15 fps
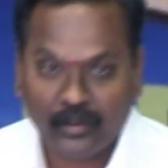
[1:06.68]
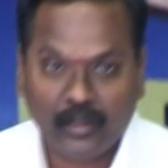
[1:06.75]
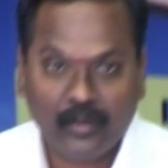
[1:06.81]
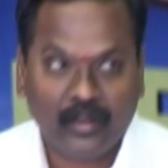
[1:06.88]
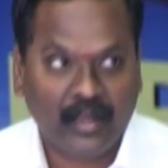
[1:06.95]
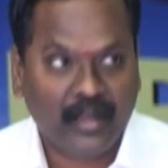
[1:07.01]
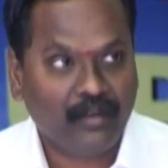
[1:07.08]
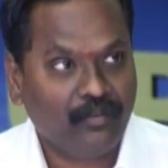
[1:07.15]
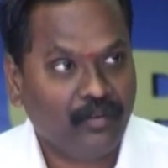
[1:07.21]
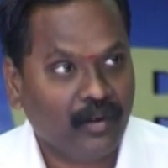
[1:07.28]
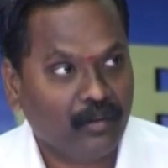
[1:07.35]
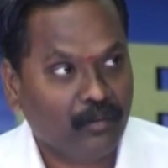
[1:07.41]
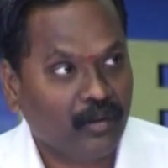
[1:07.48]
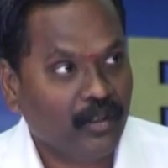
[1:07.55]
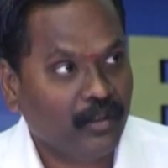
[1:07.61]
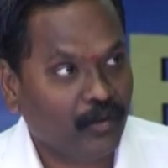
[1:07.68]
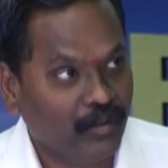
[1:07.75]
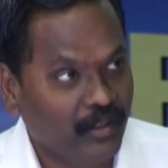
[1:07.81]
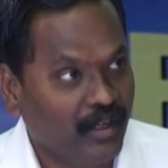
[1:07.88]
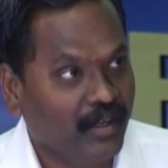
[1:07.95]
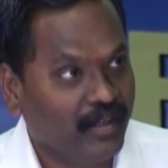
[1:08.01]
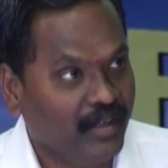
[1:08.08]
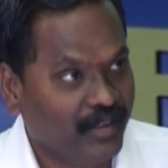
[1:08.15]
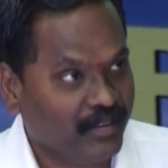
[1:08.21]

without air for only 29